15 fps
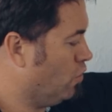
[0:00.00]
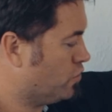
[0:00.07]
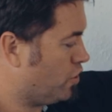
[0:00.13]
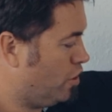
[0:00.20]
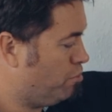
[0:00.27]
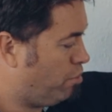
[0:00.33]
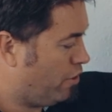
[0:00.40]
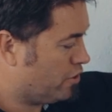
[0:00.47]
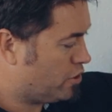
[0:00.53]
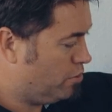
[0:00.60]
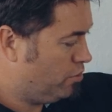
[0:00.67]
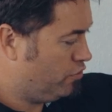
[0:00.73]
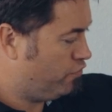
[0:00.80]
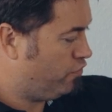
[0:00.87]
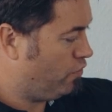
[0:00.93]
Also
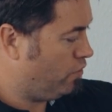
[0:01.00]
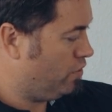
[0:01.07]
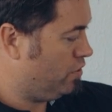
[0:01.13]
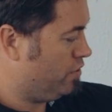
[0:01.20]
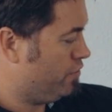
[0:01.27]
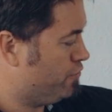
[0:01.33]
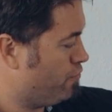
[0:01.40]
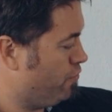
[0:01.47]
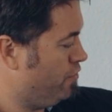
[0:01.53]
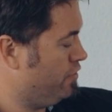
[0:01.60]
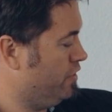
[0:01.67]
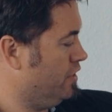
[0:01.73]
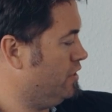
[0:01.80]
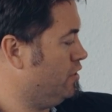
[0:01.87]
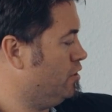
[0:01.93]
possible through
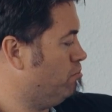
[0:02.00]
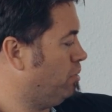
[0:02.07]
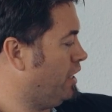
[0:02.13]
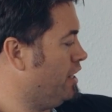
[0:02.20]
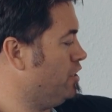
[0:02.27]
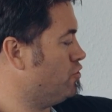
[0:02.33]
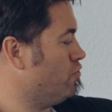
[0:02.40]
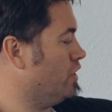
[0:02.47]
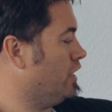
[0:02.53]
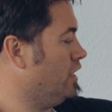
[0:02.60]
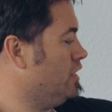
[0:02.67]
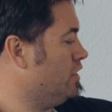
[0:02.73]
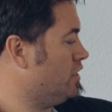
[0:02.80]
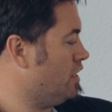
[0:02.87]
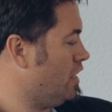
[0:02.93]
the planetary
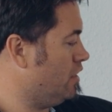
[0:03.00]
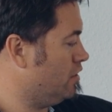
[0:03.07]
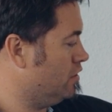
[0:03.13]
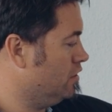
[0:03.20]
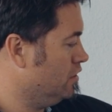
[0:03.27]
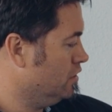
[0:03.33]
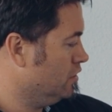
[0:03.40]
gear set,